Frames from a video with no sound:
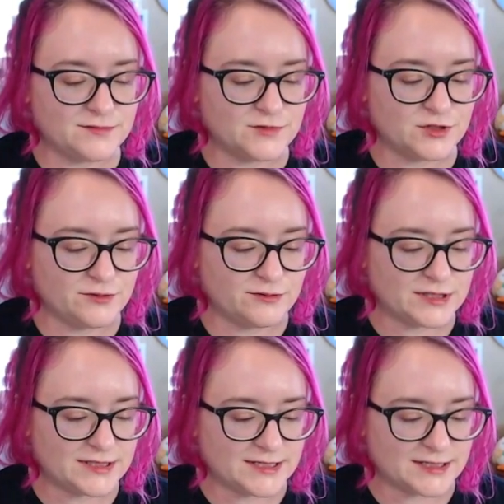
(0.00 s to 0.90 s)

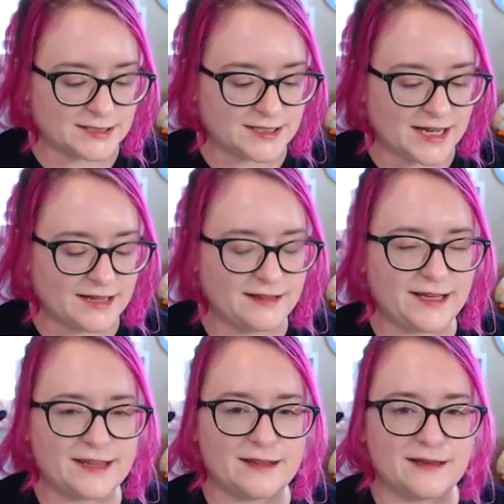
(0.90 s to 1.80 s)
juice is, and in
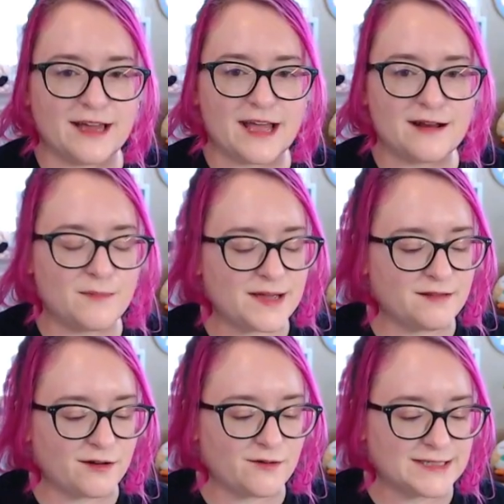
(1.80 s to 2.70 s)
like the anime
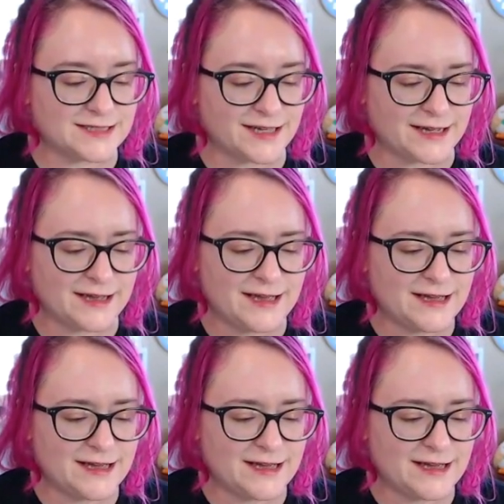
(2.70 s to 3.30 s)
they're always like